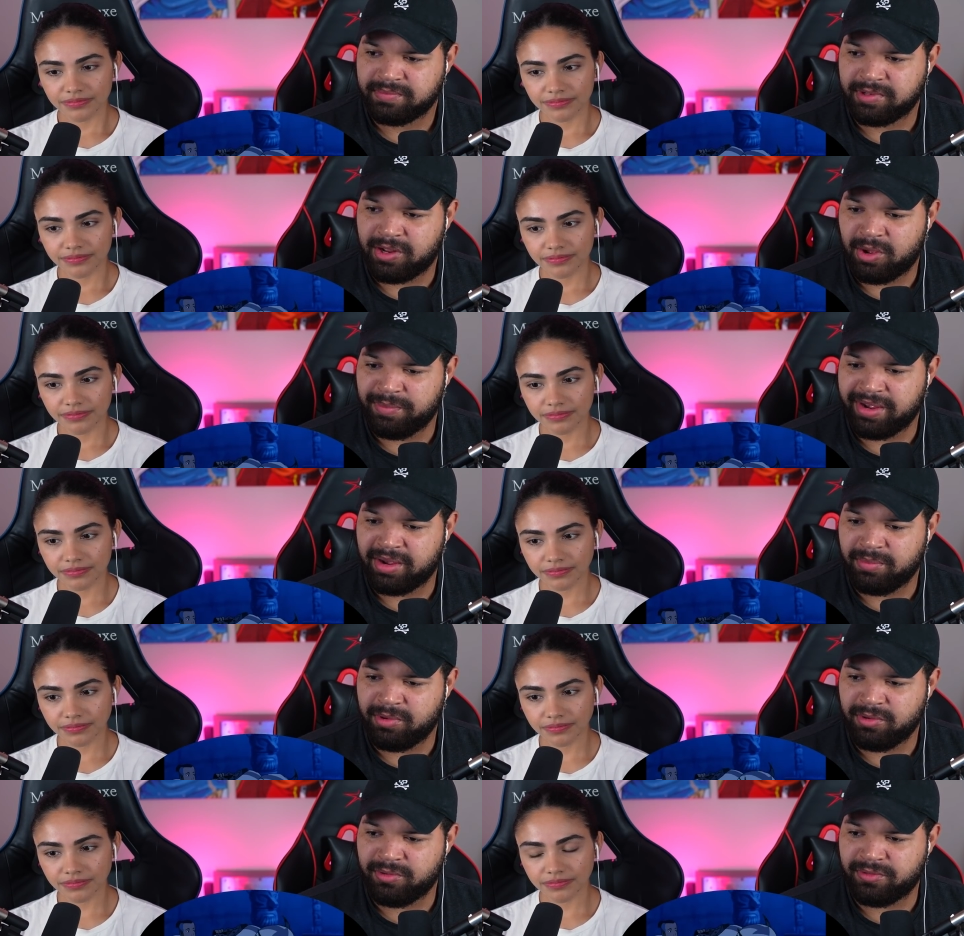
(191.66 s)
Speaker 1: They're gonna make a
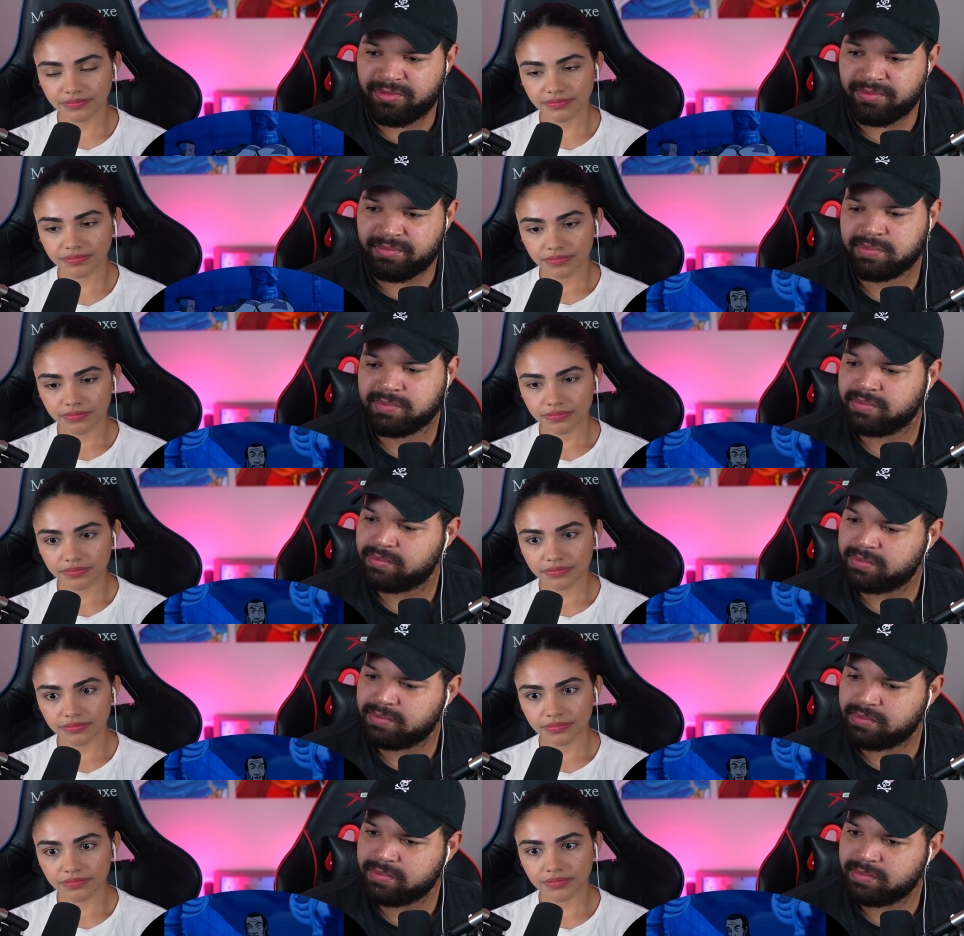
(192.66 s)
move.
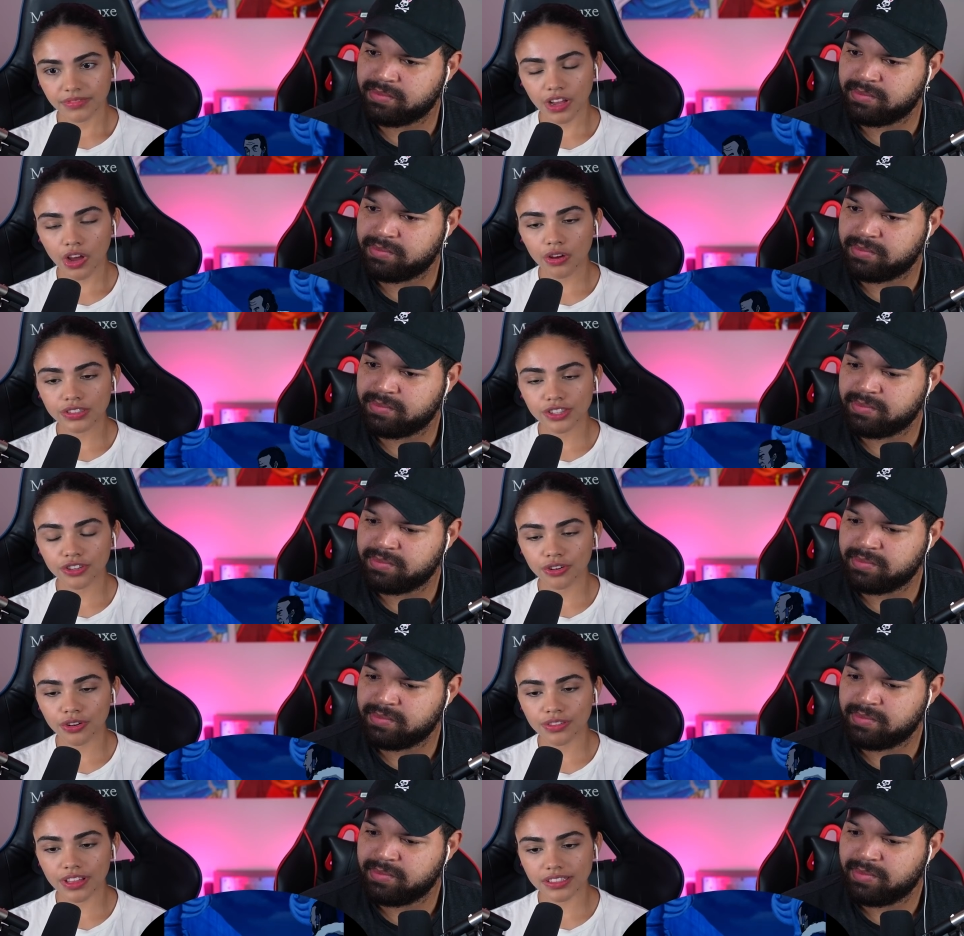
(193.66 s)
Speaker 2: Oh, it's a
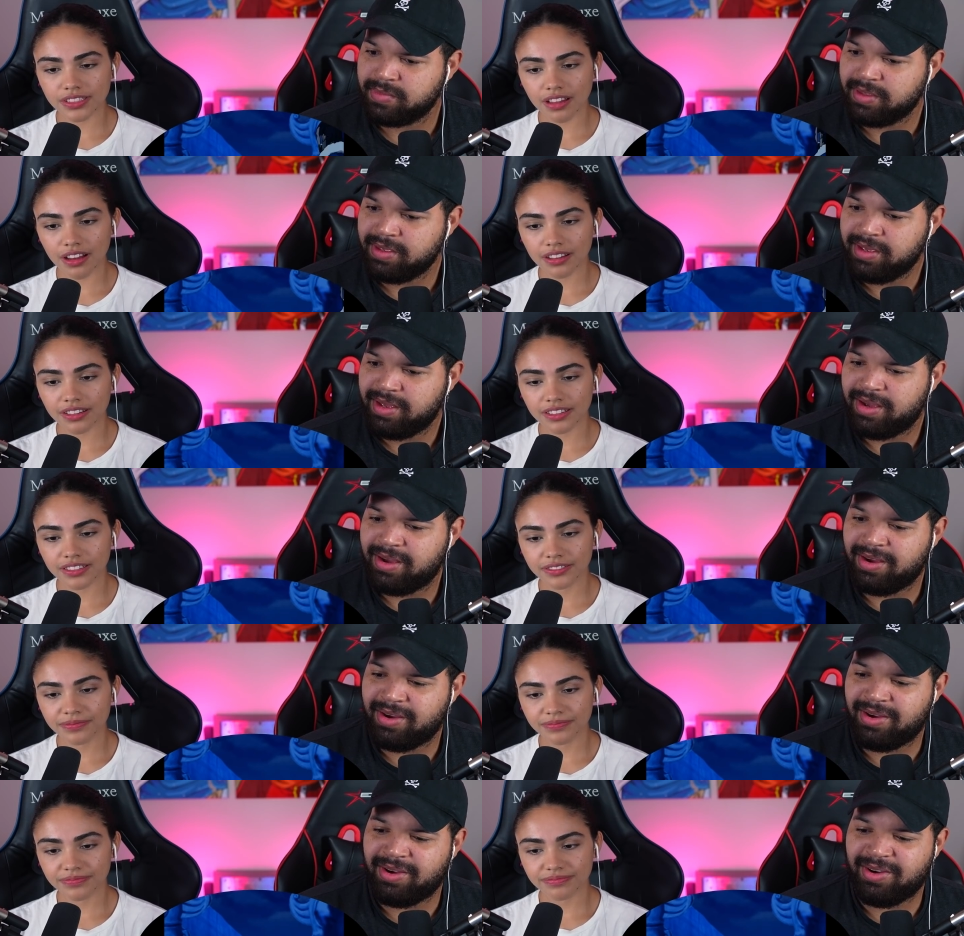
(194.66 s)
girl that's Sokka.
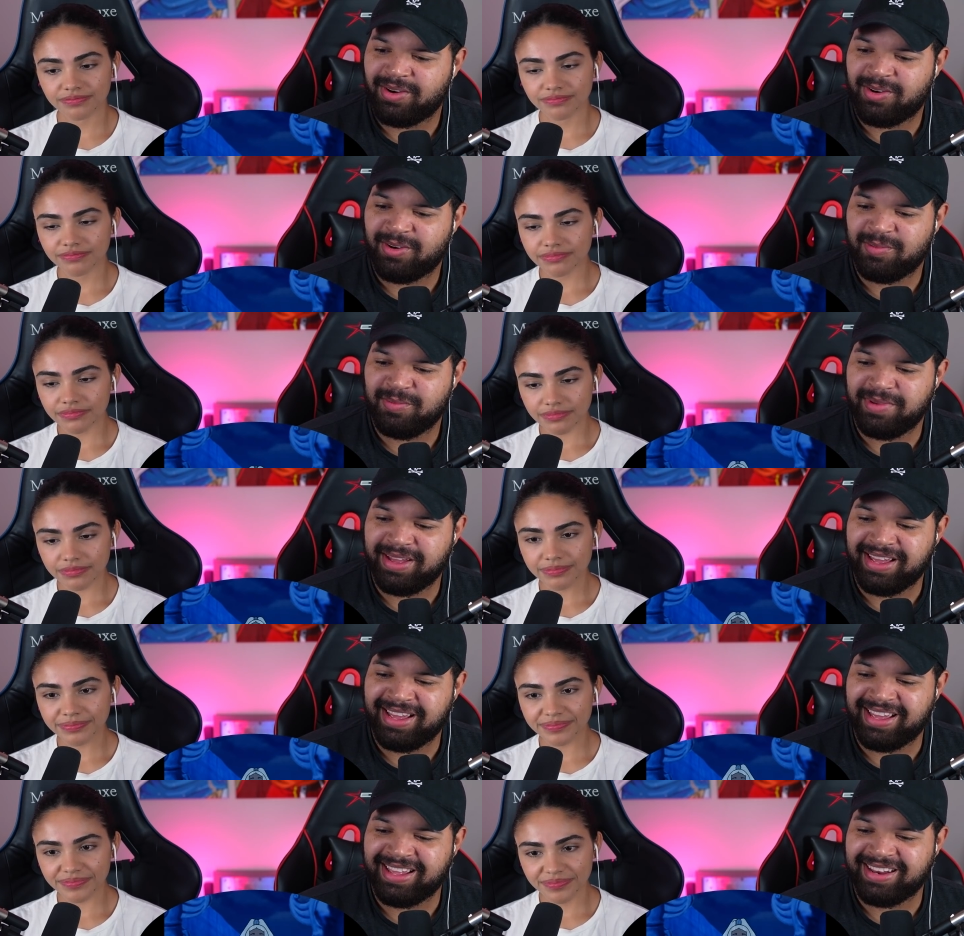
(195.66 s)
Speaker 1: Oh
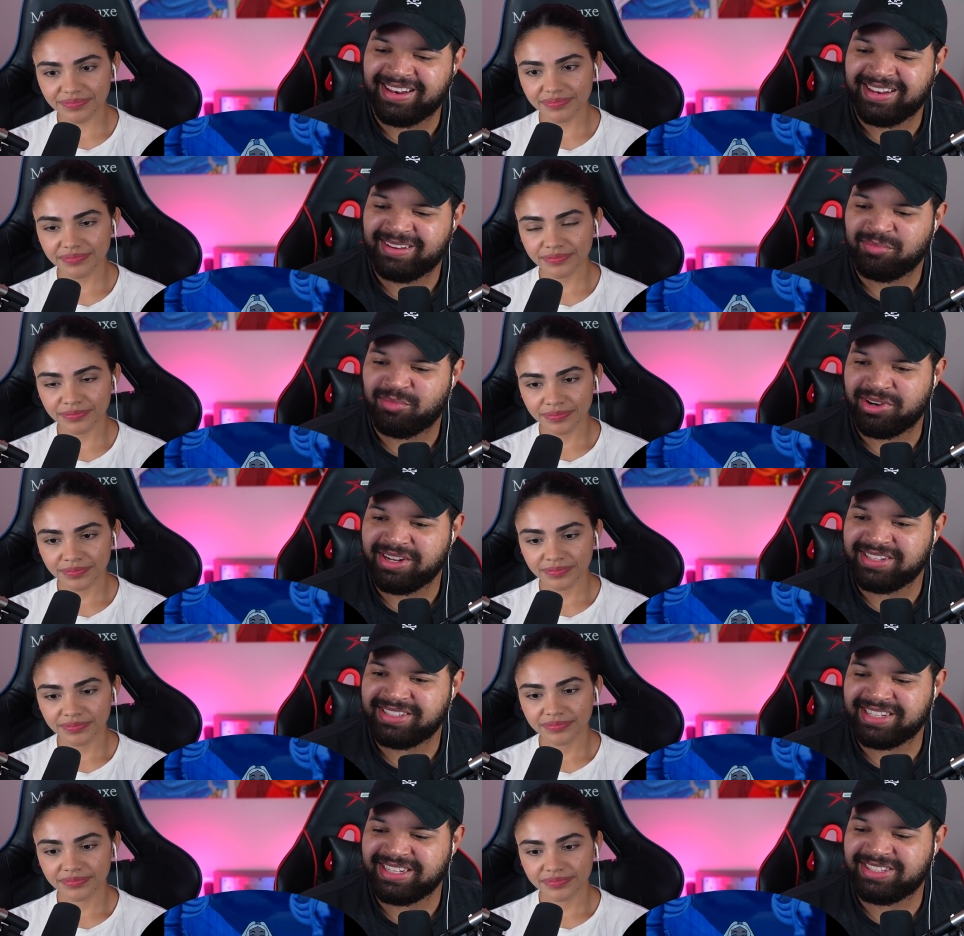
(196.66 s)
man,
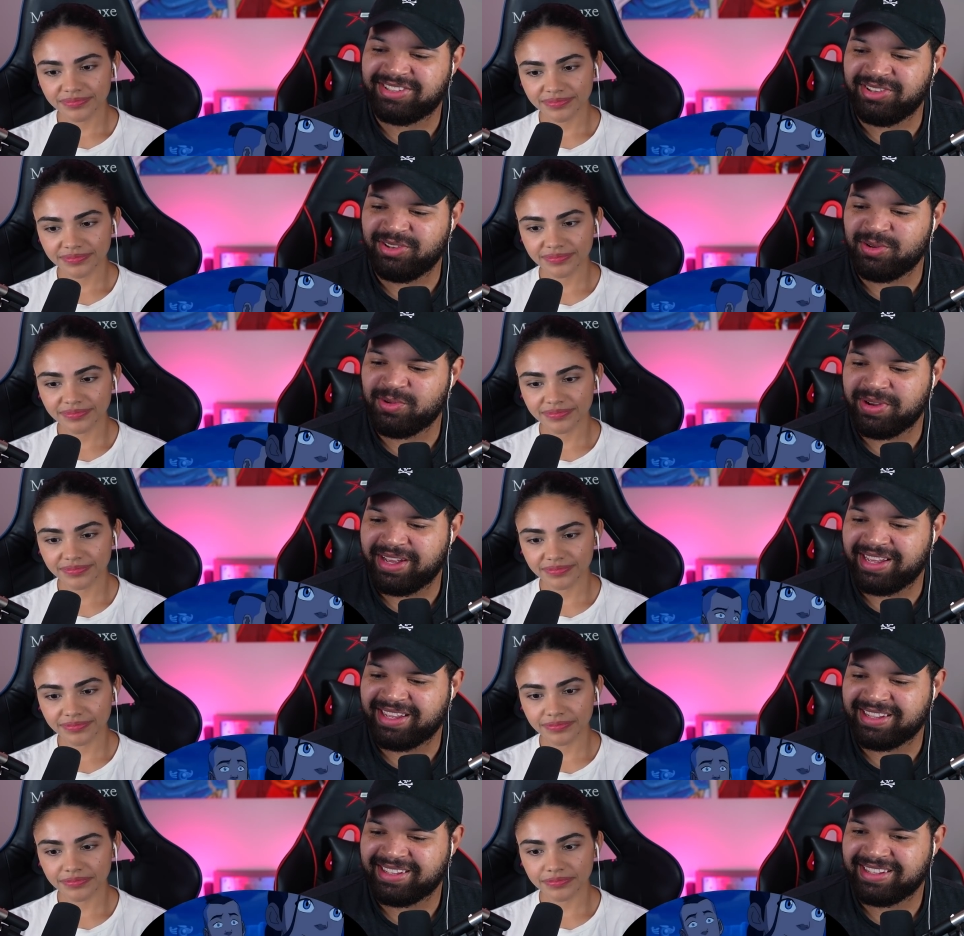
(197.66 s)
Princess
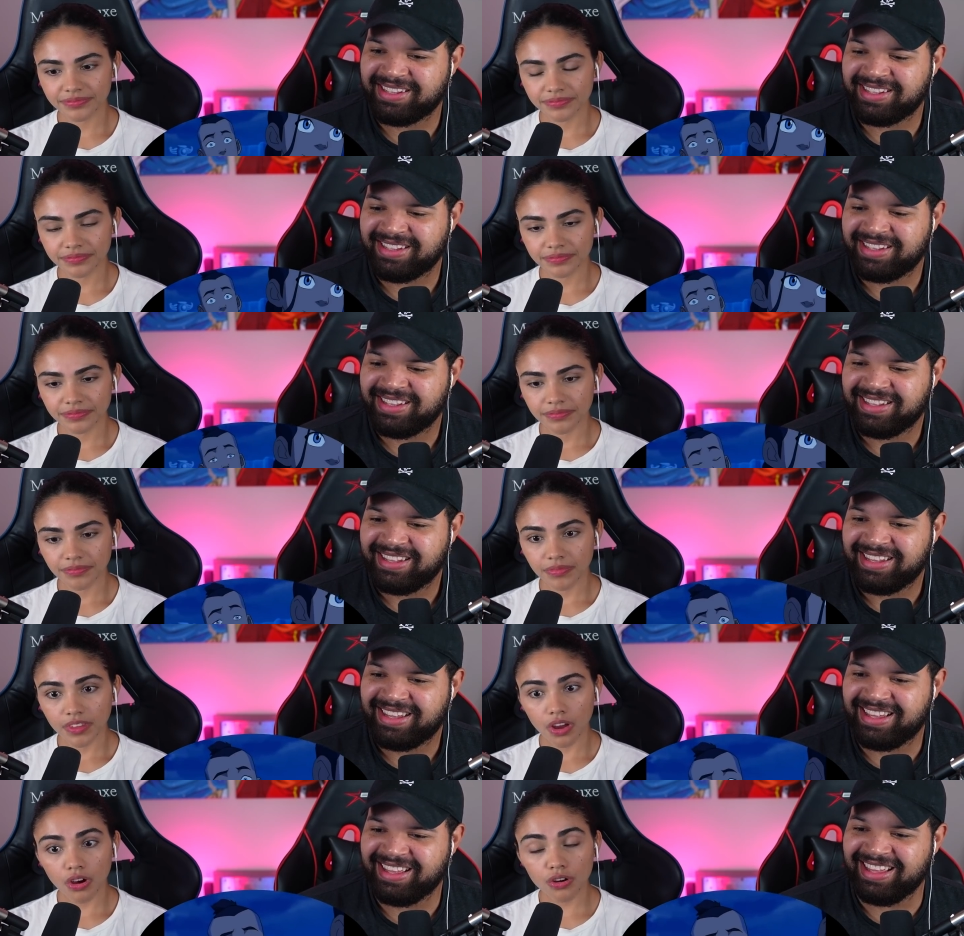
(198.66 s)
Yue.
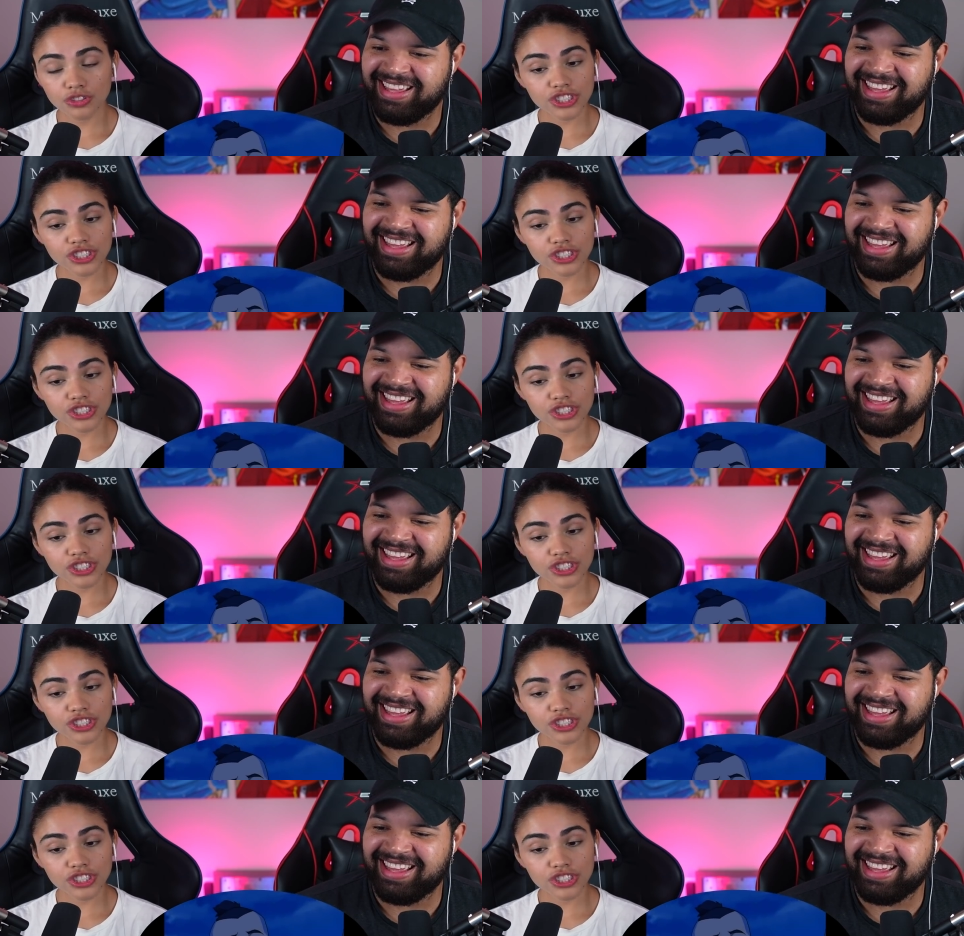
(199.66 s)
Speaker 2: Oh,